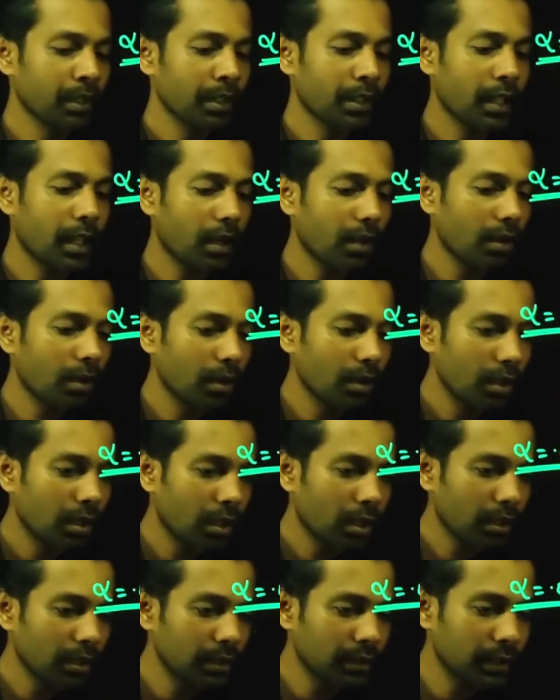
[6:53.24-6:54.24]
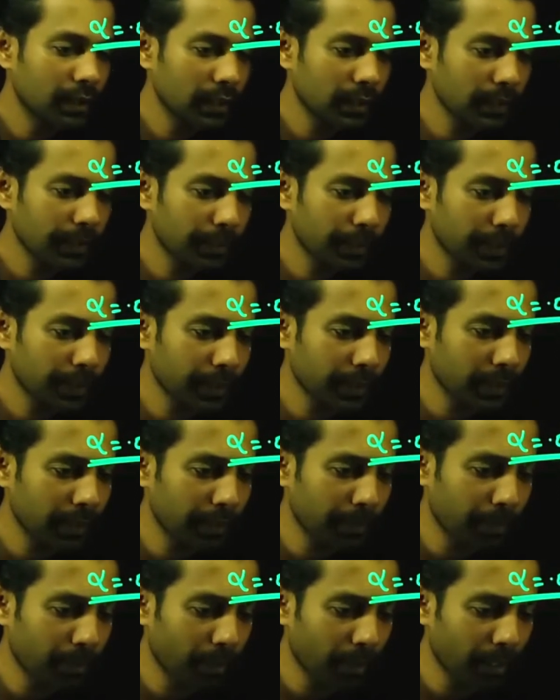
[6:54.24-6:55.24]
Now, this particular
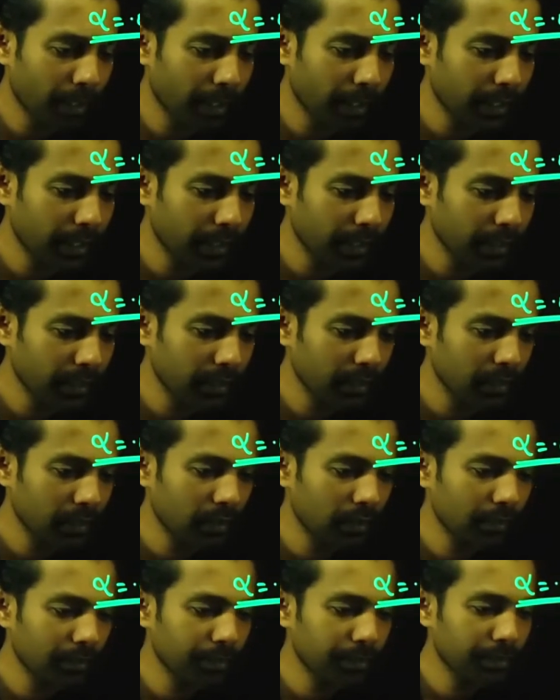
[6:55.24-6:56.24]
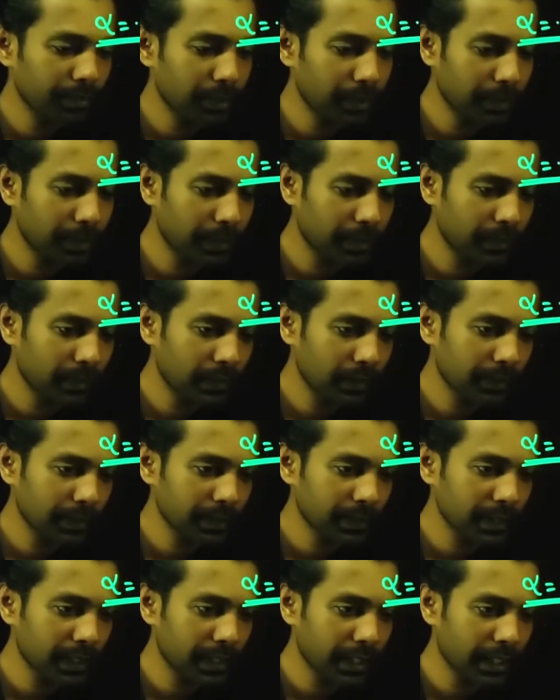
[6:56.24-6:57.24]
point, that means this
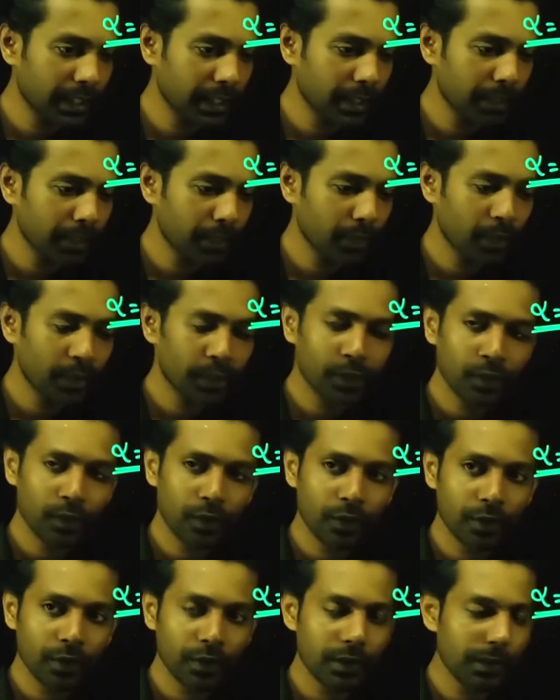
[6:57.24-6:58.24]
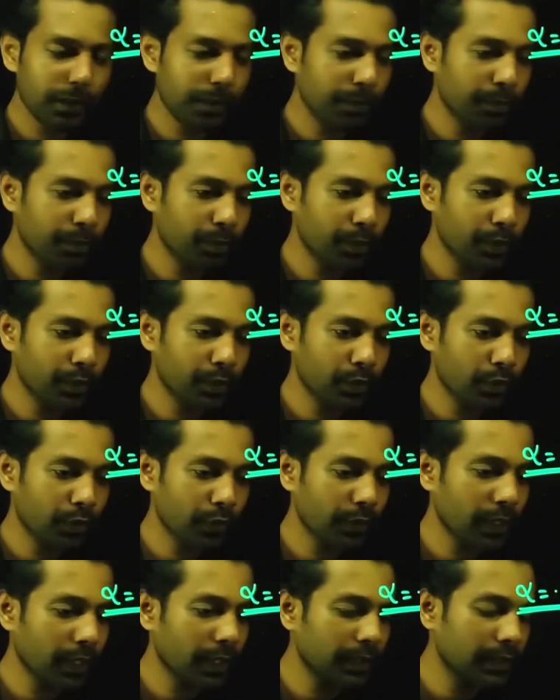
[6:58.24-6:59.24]
much area,
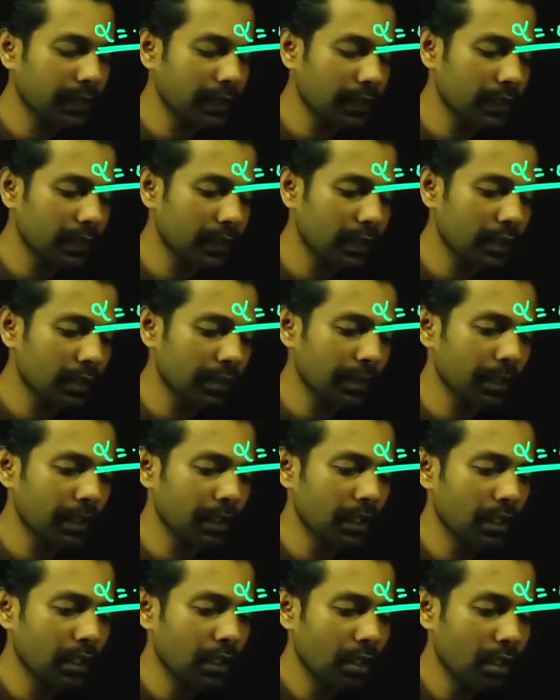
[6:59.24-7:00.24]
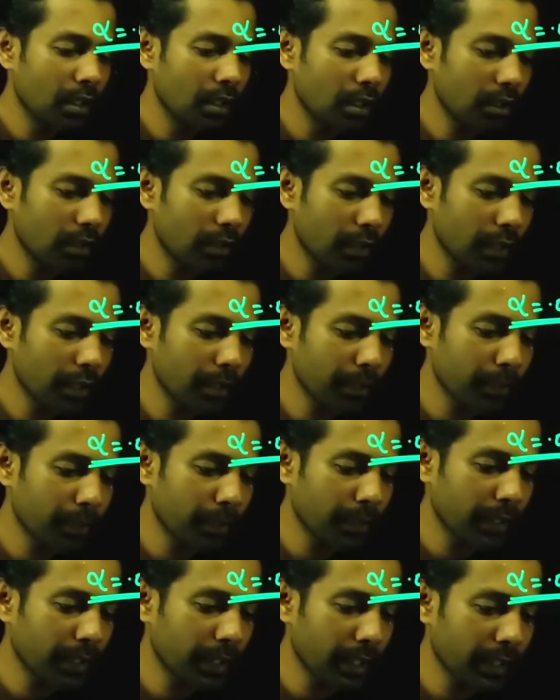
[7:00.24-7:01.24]
0.05, this tend to be
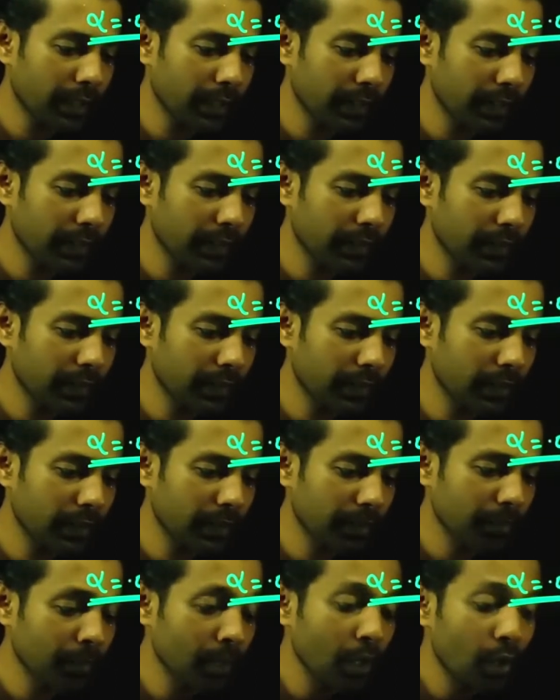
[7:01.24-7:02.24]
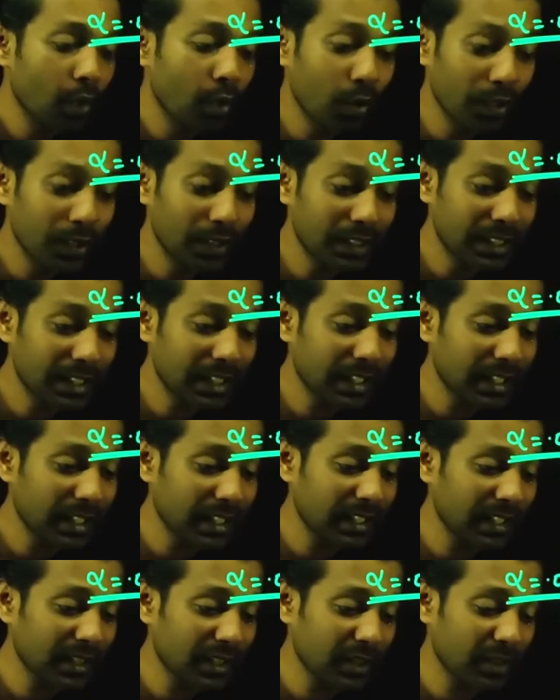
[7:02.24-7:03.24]
1.96. Originally
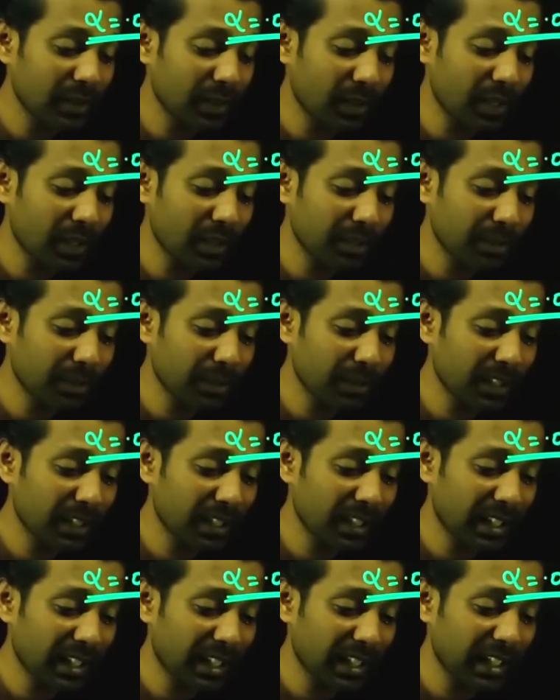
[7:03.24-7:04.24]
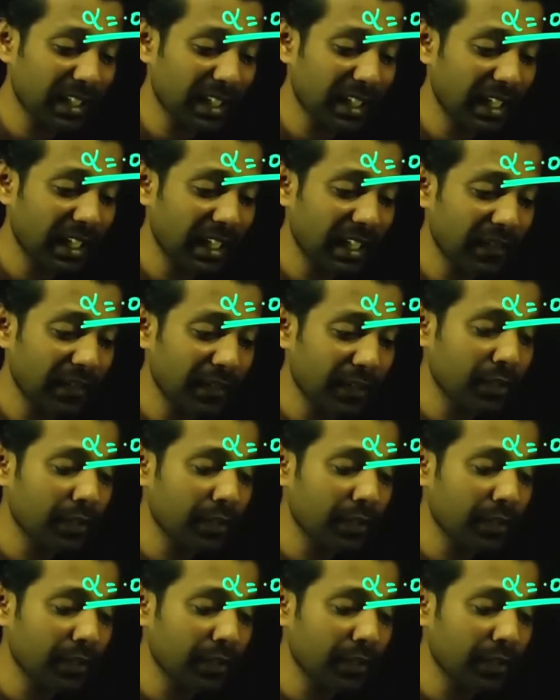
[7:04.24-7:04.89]
it has to be 1.98 when